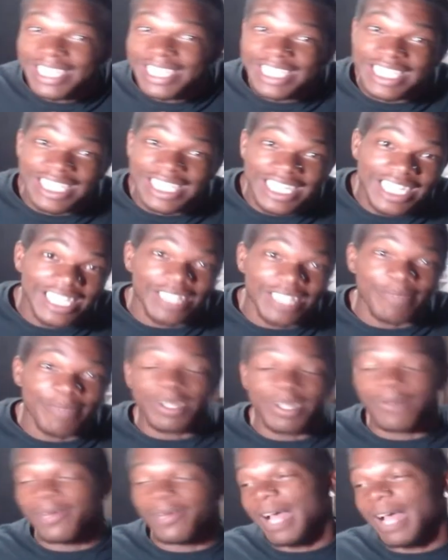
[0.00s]
seen it,
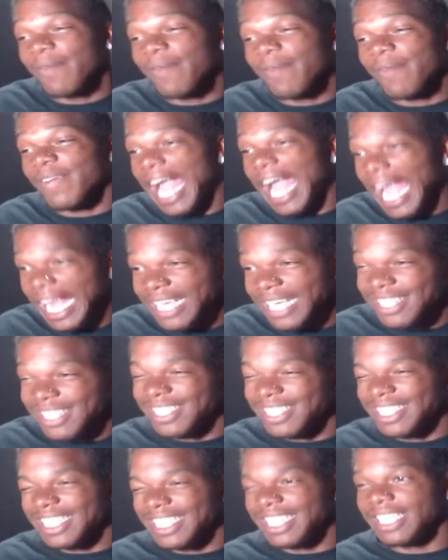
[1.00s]
but when I'm
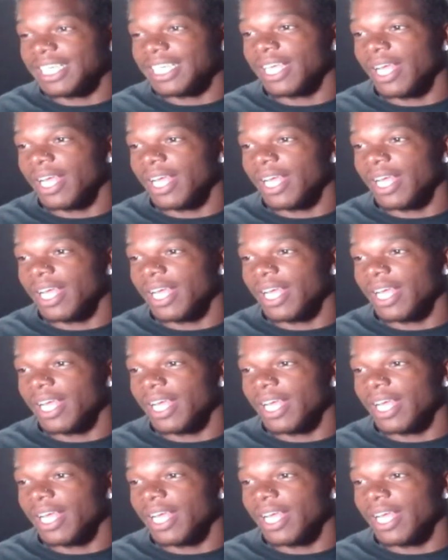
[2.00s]
actually